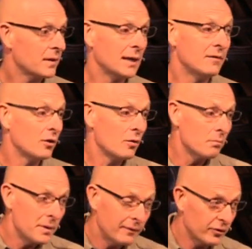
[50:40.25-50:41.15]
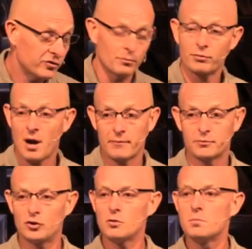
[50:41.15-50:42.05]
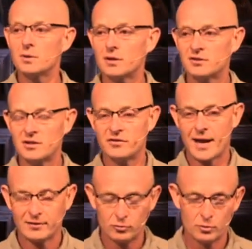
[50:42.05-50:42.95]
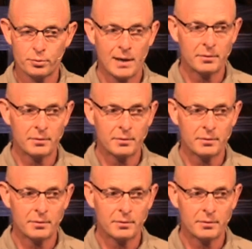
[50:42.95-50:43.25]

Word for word: even many verses in Proverbs. Humility is the antidote to pride.